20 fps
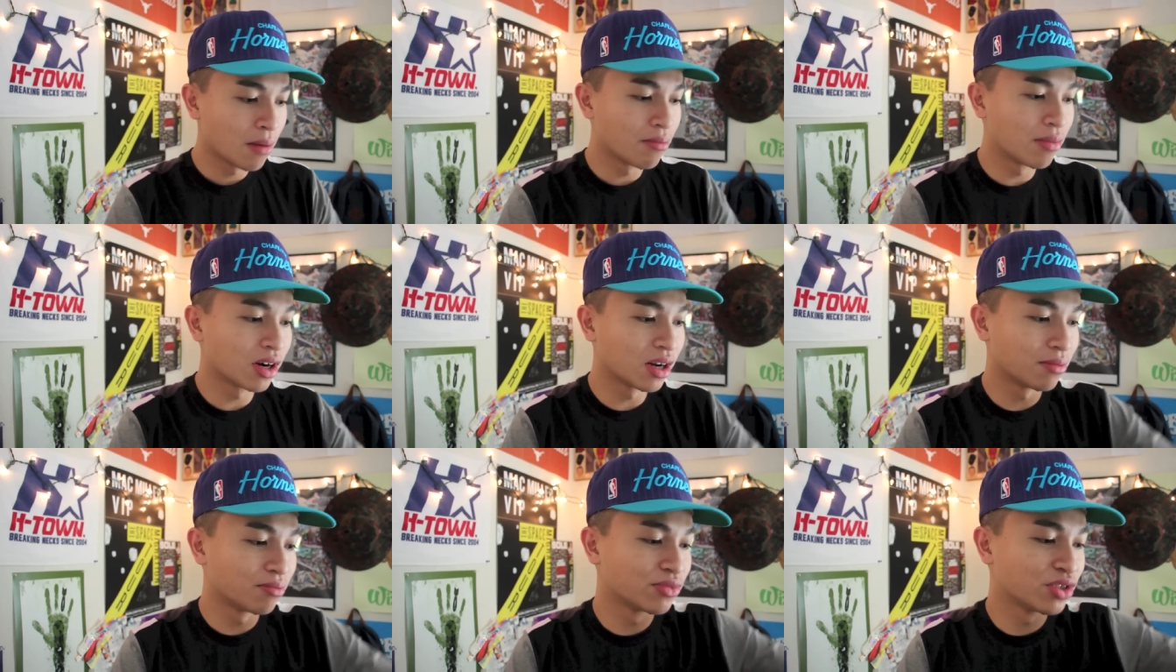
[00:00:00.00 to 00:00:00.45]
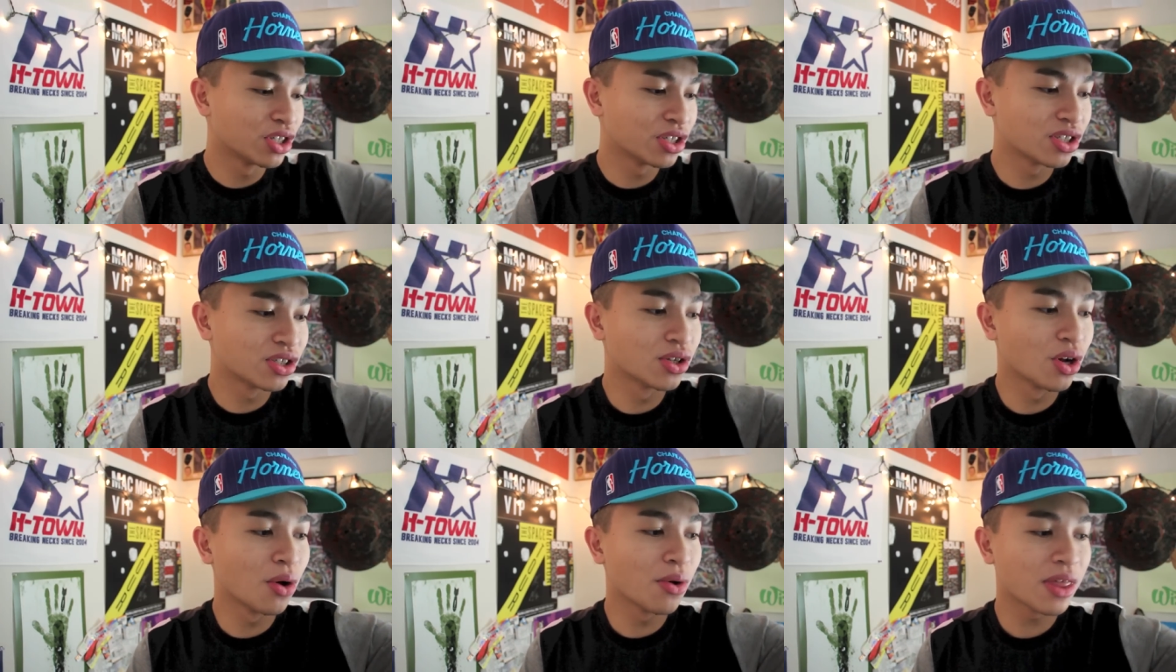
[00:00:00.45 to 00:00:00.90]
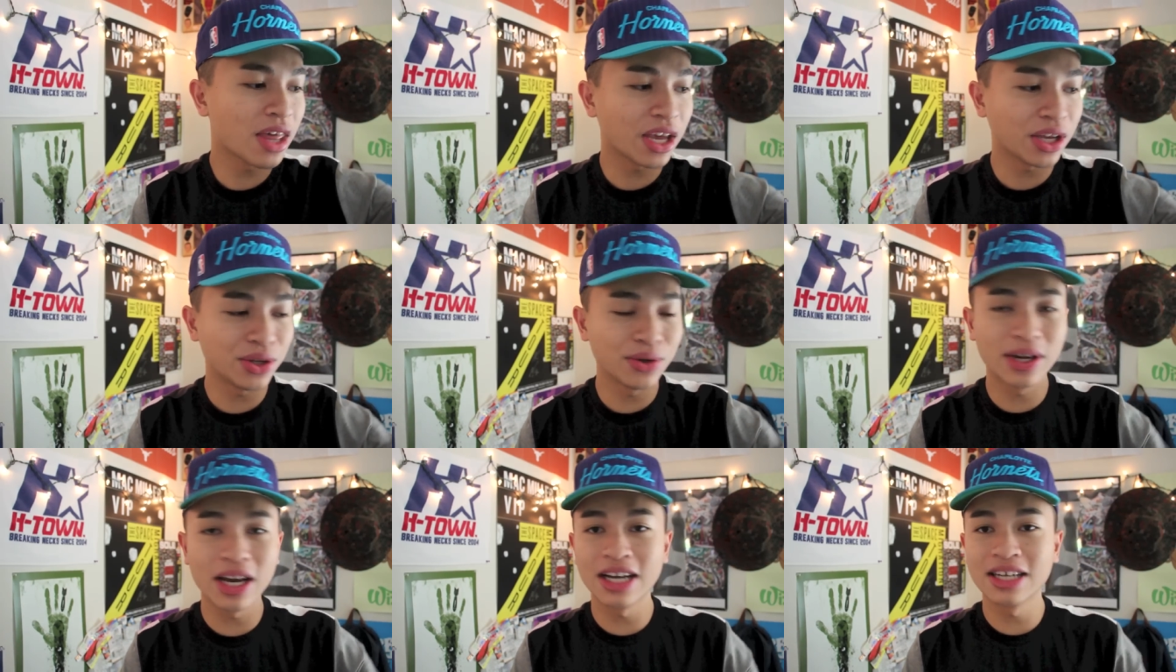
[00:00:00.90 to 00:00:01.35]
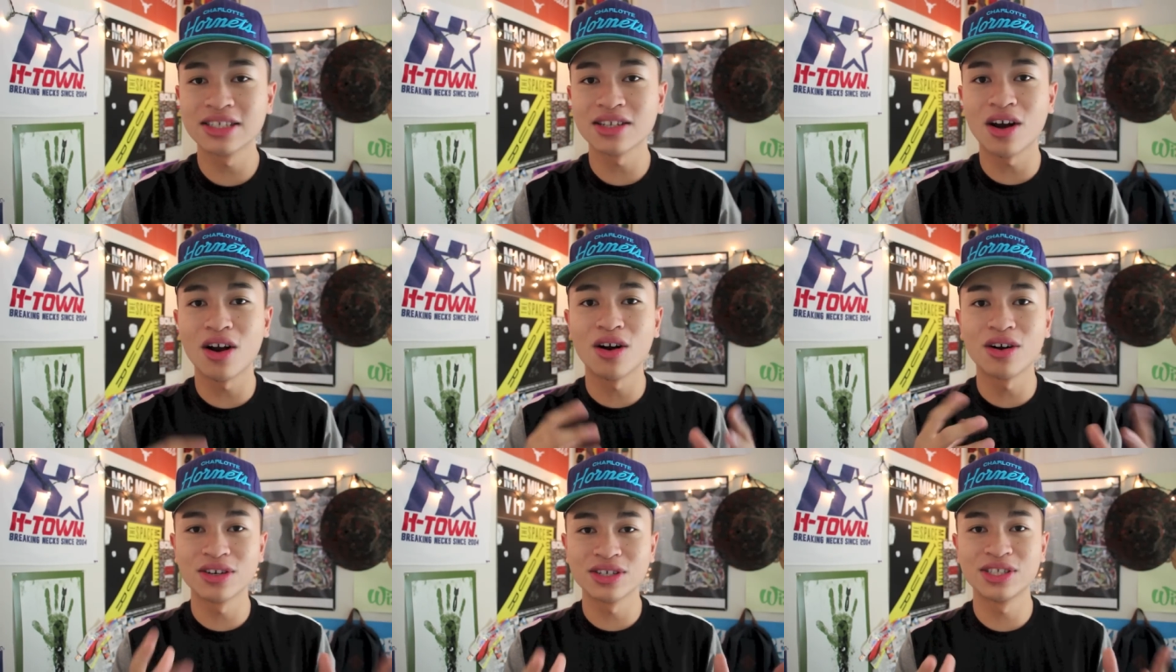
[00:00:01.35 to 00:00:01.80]
But um, just know that you guys
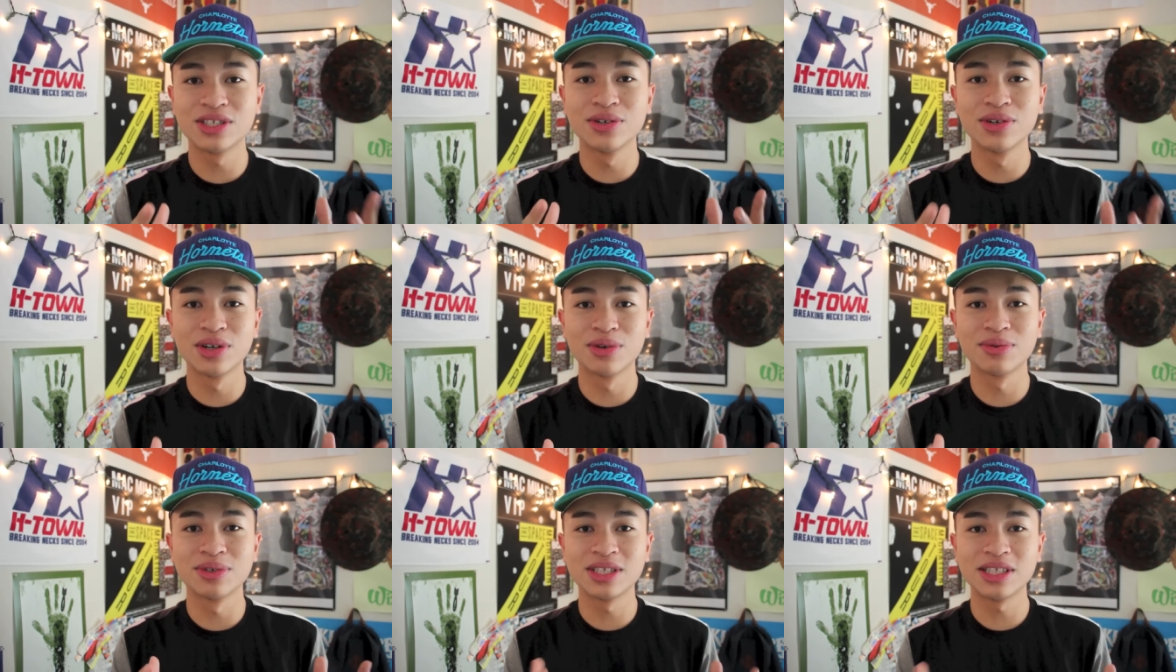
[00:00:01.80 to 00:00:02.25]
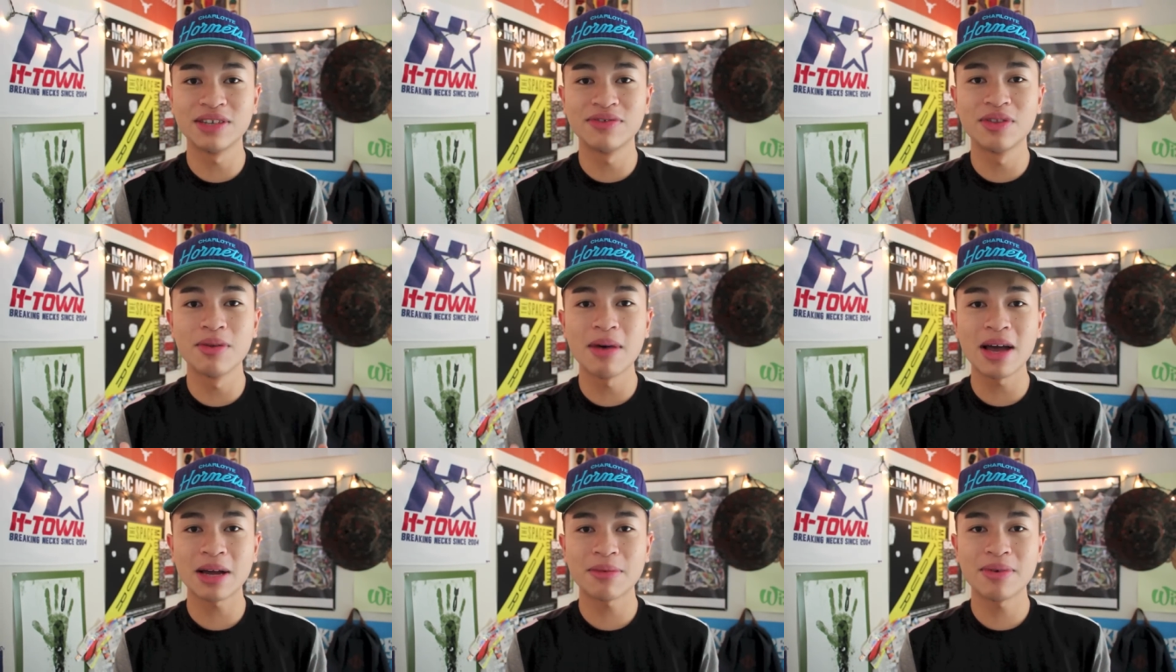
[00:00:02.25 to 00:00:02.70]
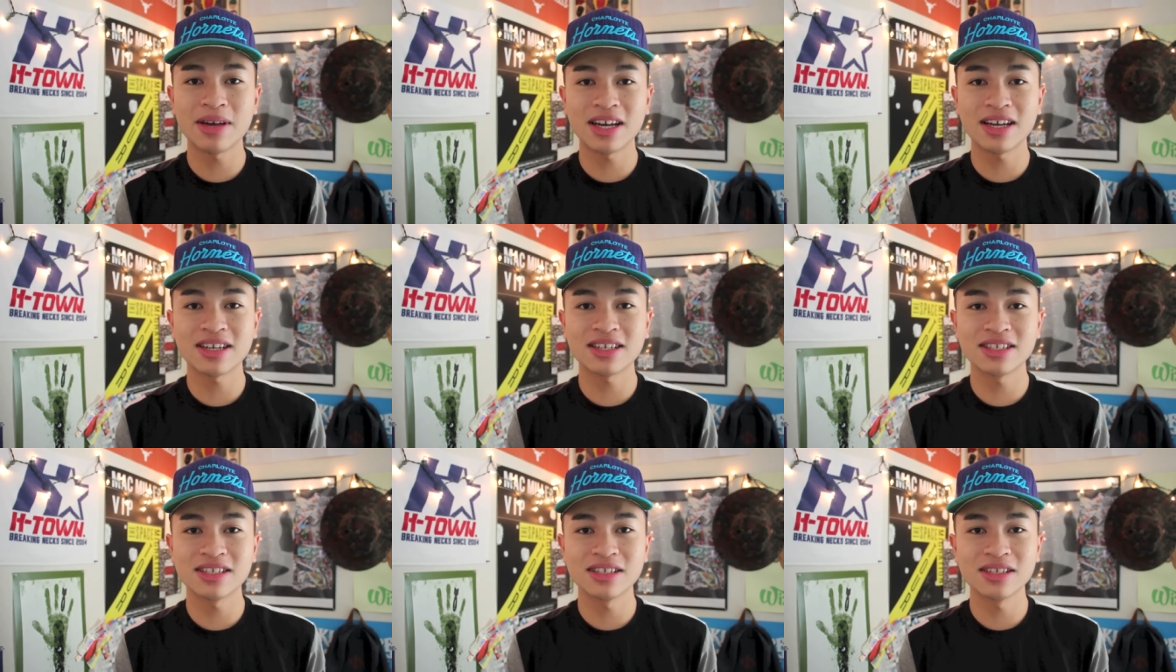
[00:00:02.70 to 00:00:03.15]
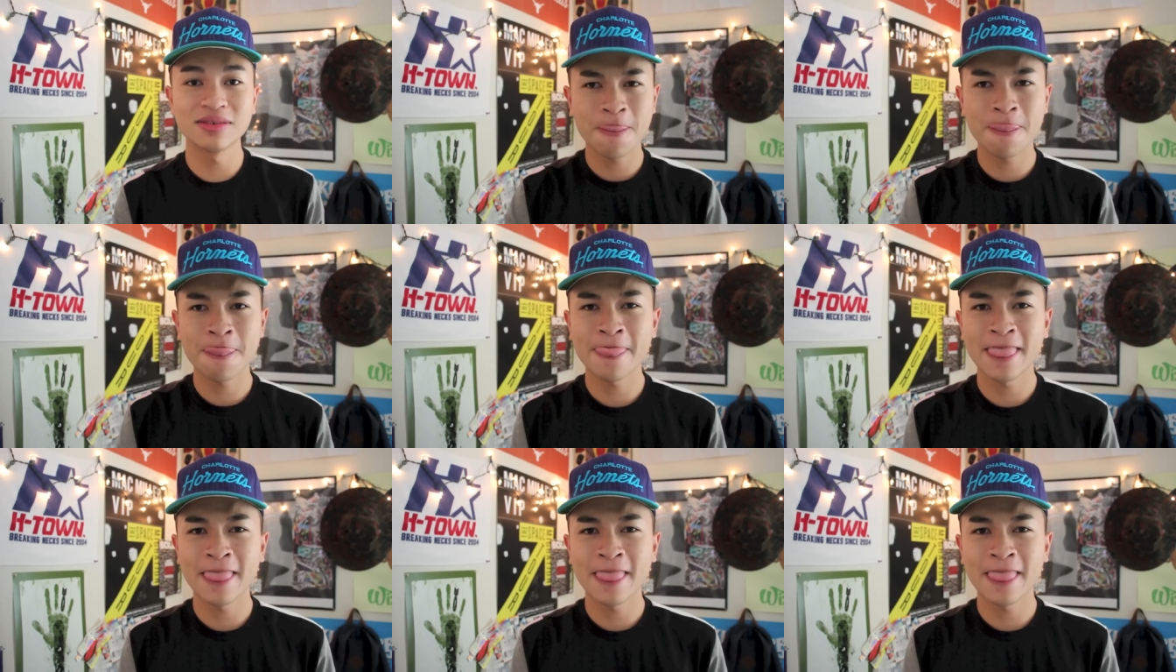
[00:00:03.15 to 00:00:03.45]
are still gonna receive the backpacks.